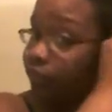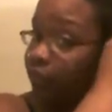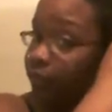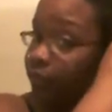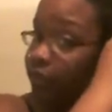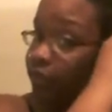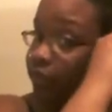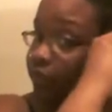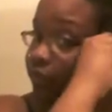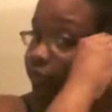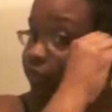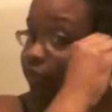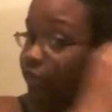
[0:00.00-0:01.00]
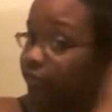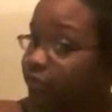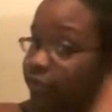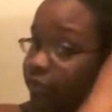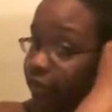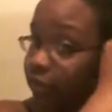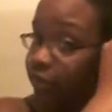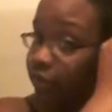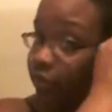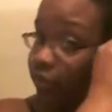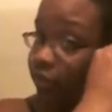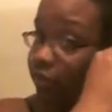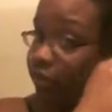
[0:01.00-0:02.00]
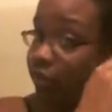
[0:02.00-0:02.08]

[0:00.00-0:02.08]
I'm still going to finger detangle.